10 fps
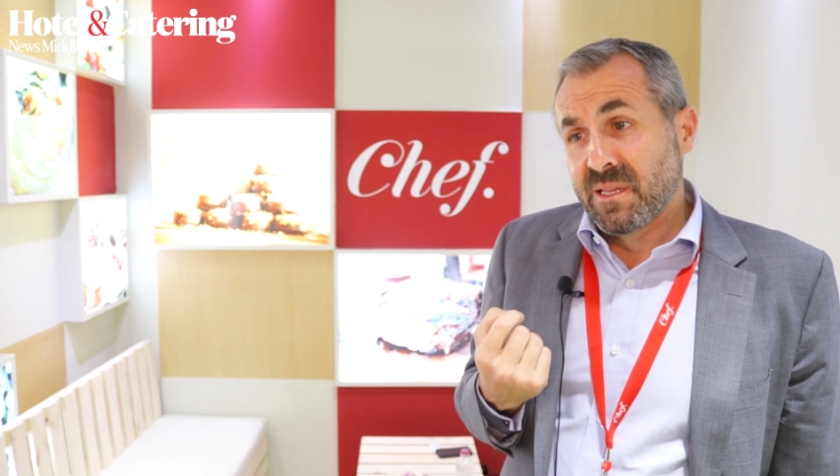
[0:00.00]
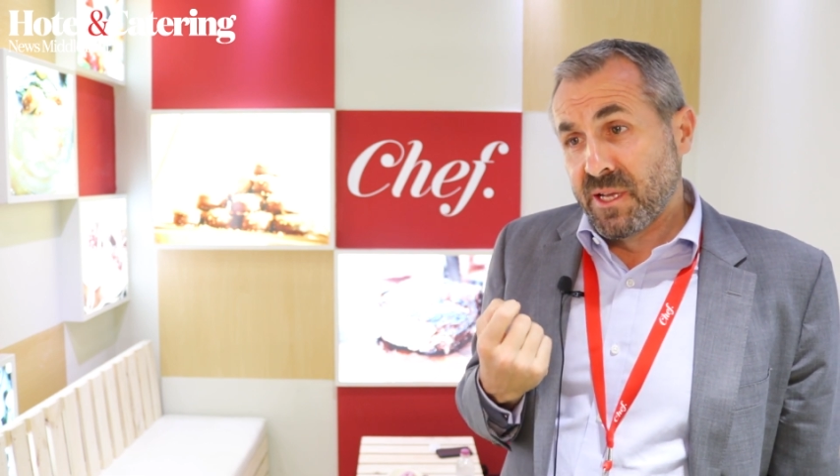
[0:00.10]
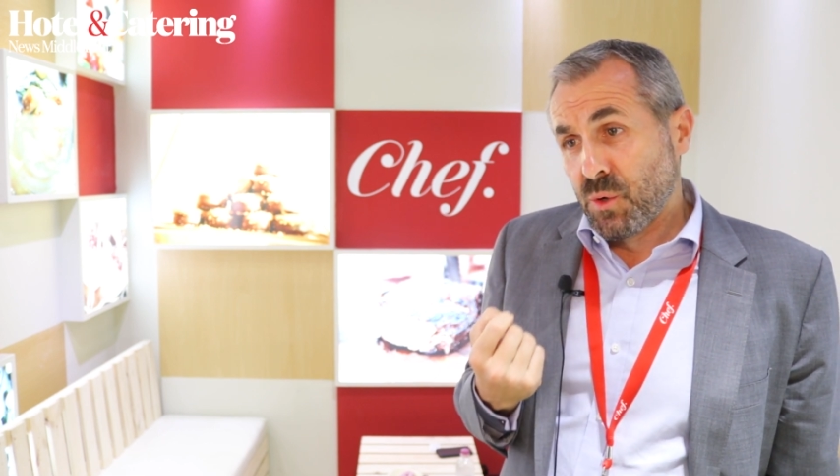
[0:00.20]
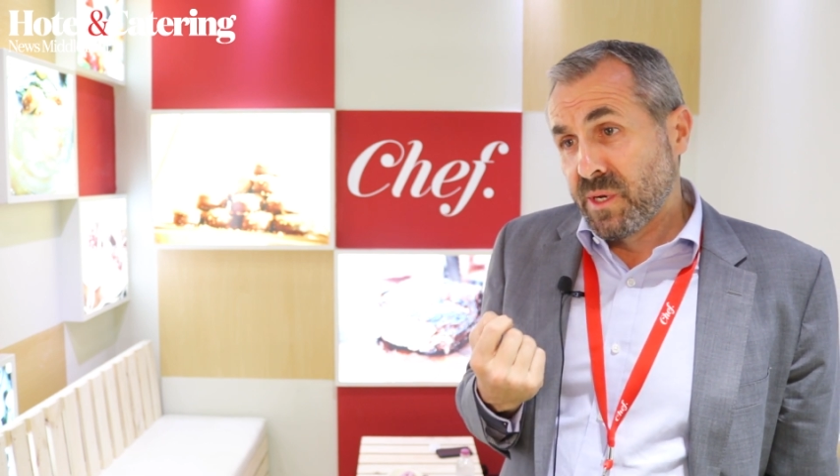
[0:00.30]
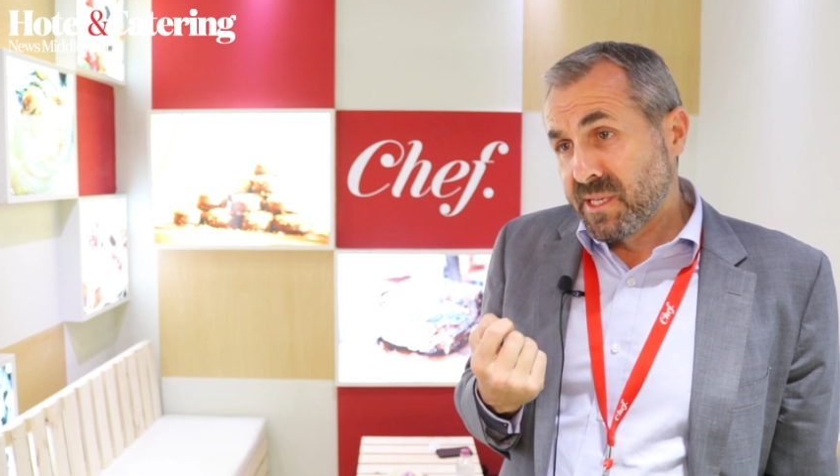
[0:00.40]
of
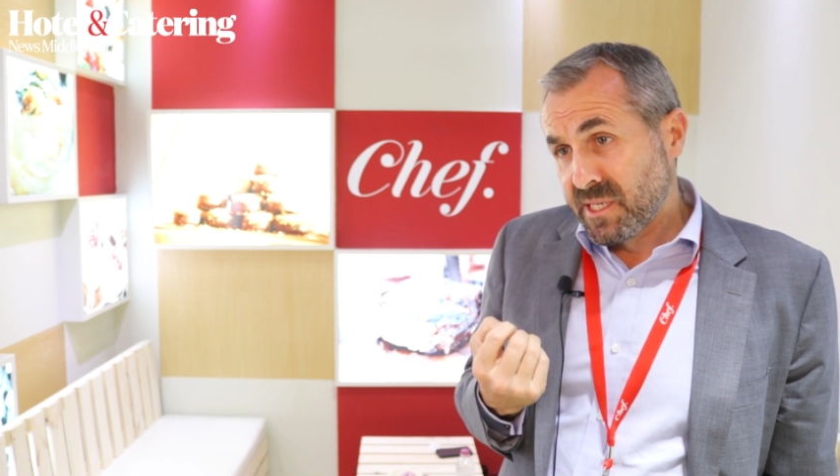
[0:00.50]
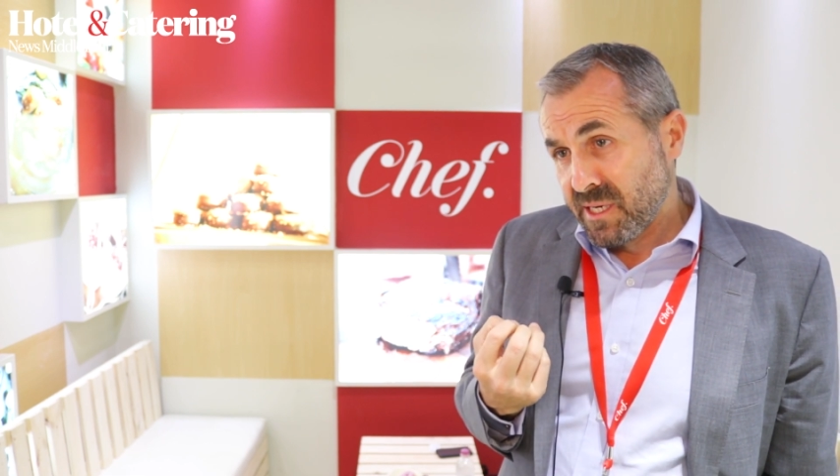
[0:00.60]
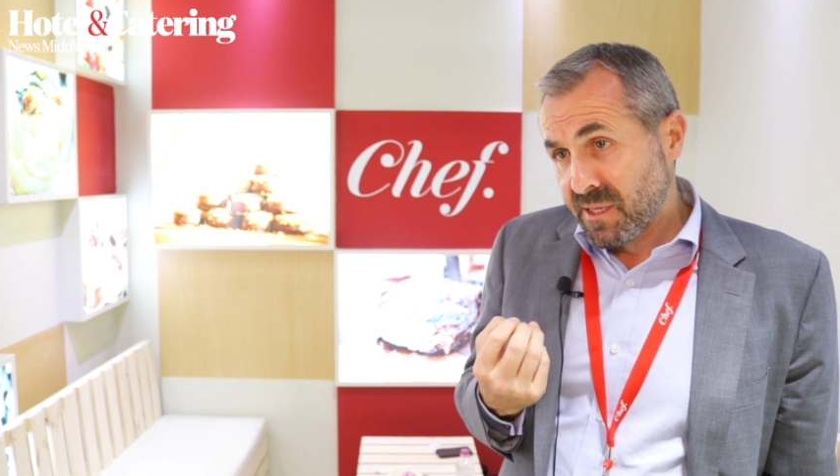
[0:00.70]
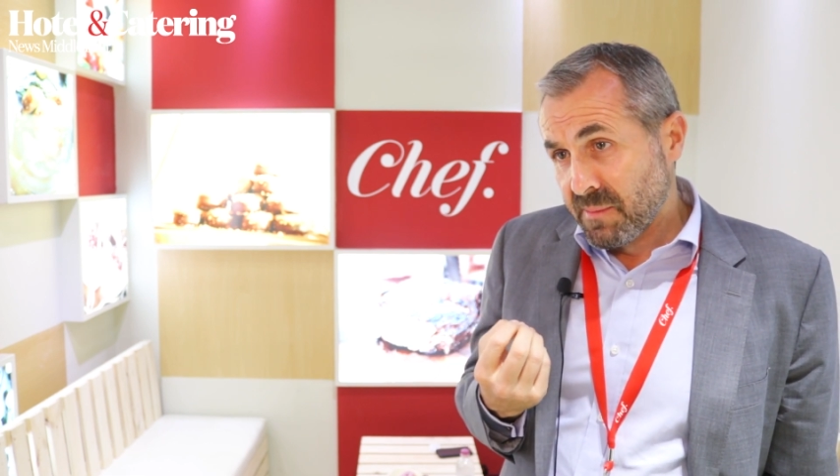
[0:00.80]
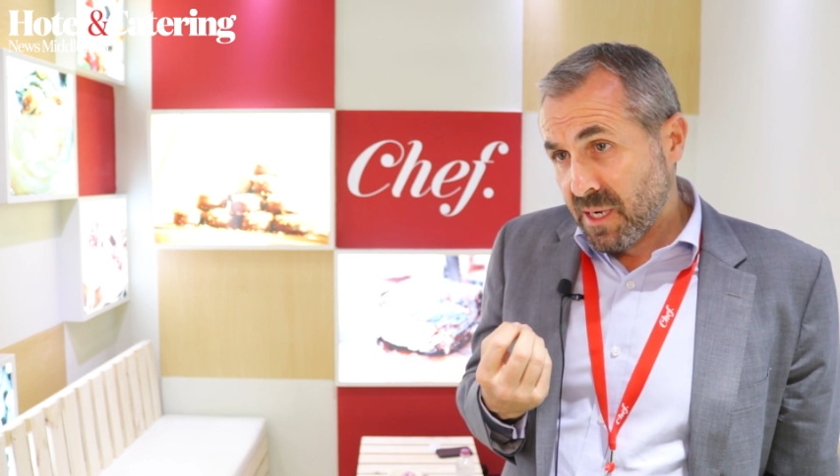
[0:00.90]

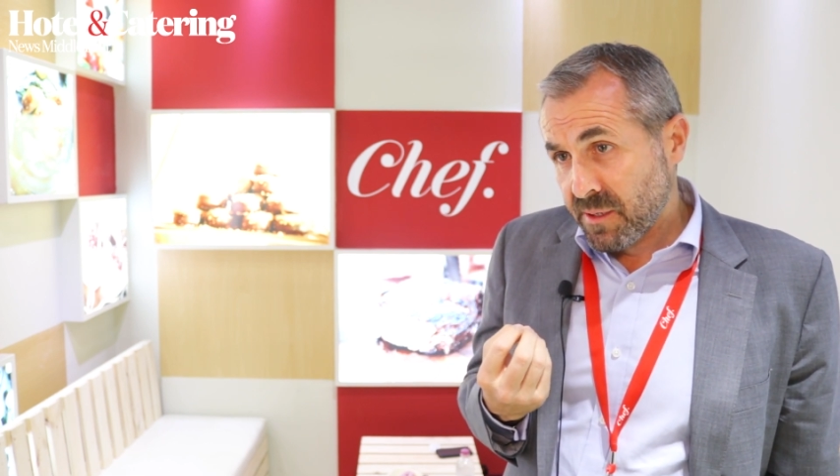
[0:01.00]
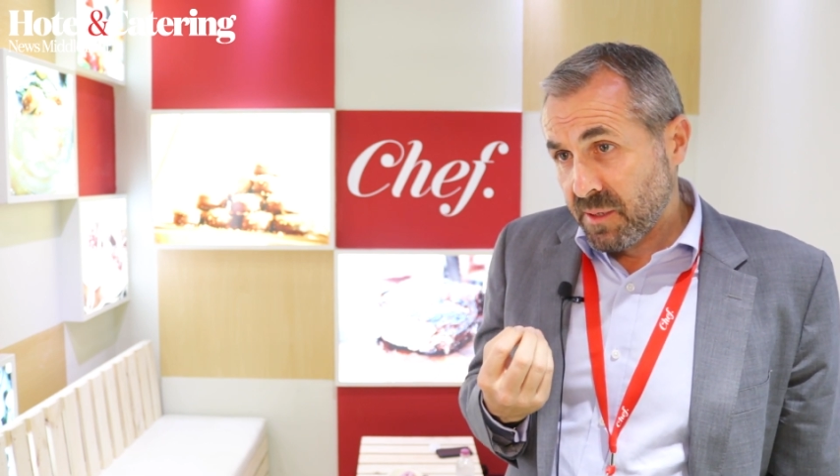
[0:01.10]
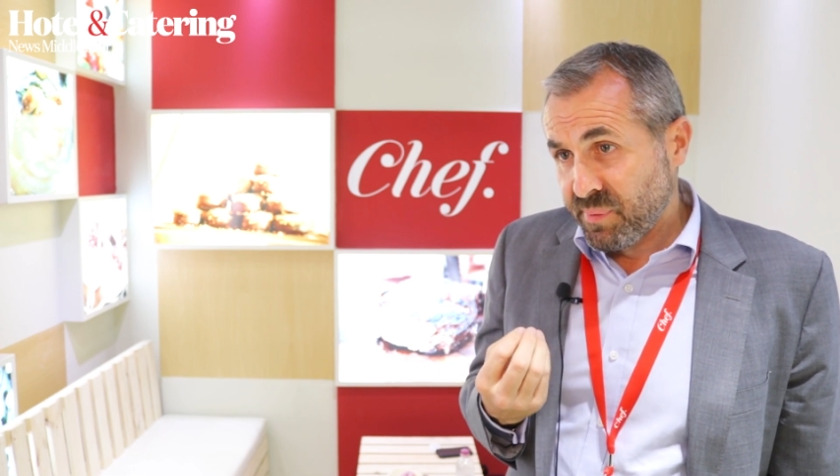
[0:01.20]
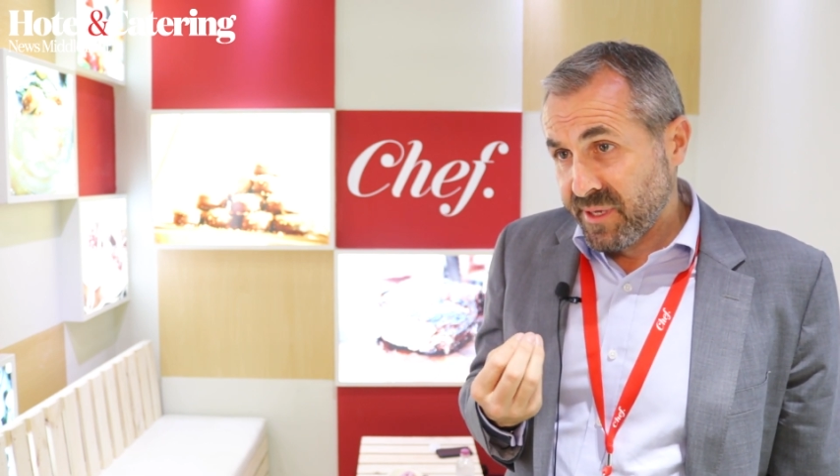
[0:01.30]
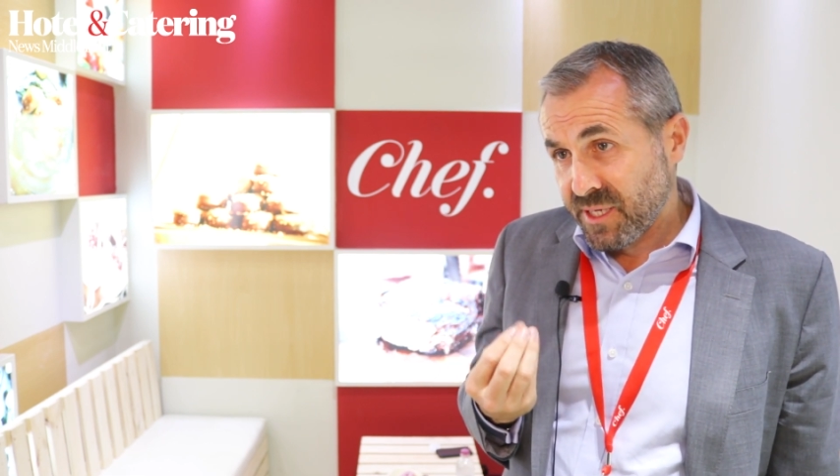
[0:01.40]
liquidity in the
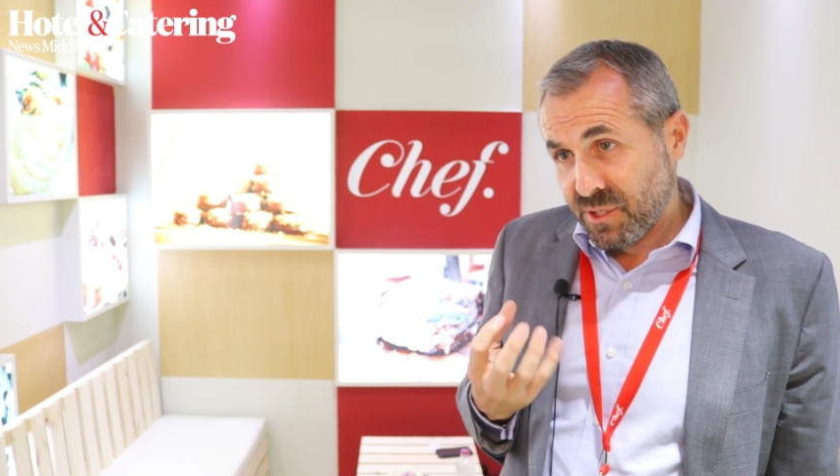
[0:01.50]
marketplace.